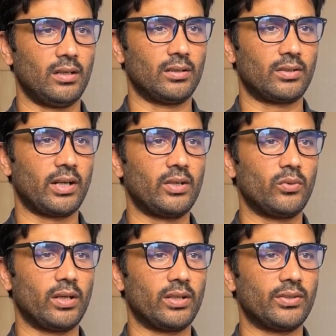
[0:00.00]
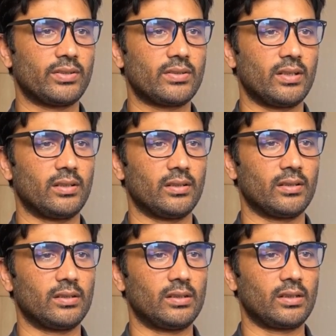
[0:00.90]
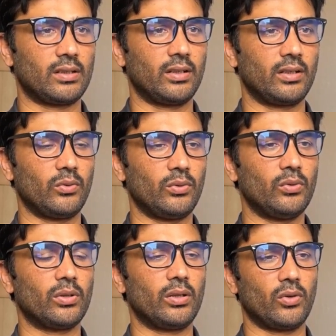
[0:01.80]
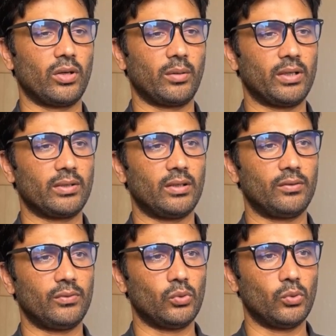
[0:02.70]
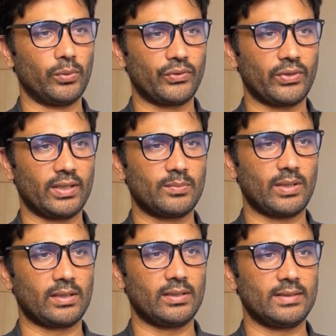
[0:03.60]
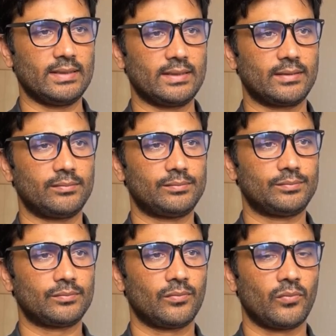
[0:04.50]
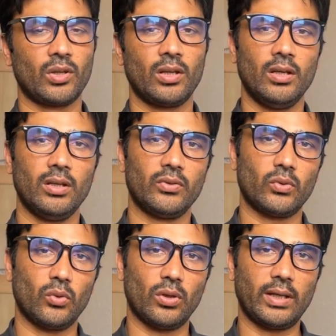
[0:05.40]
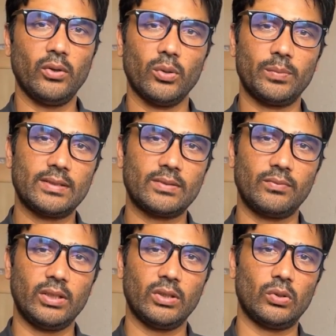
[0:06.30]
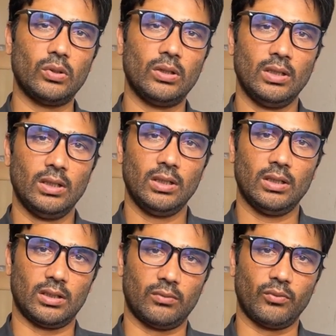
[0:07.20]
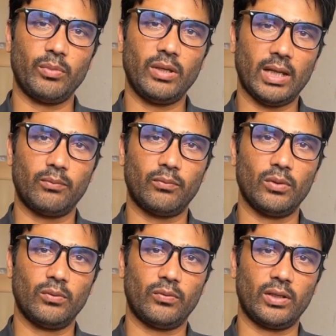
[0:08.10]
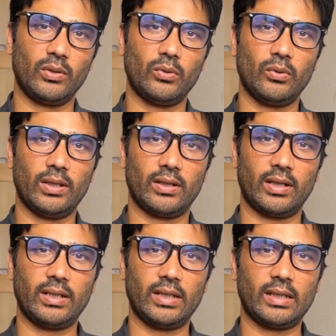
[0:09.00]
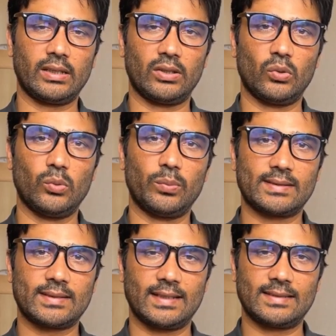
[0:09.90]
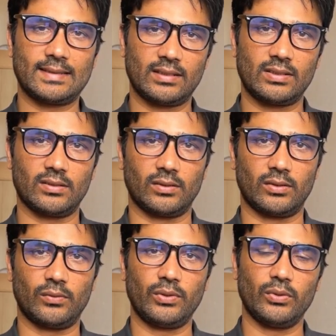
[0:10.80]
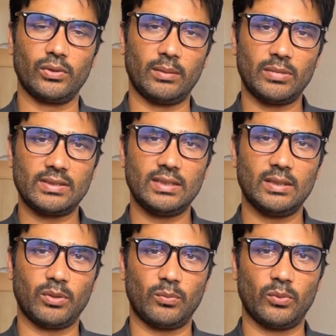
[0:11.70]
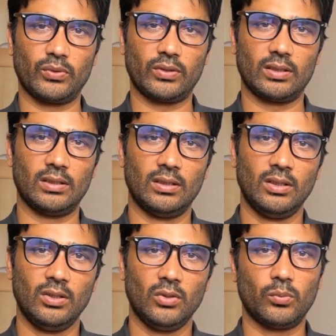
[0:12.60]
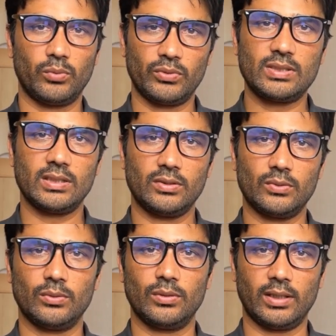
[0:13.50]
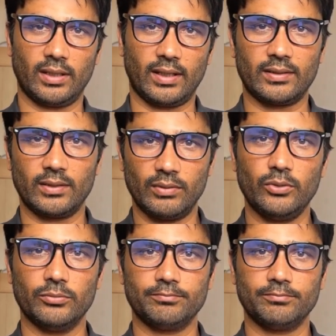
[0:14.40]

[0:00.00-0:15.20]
try to adjust it according to your requirement of open science practices. So I hope this video would be helpful for you in writing the open science section of your MSCA proposal. Hope to see you in another video.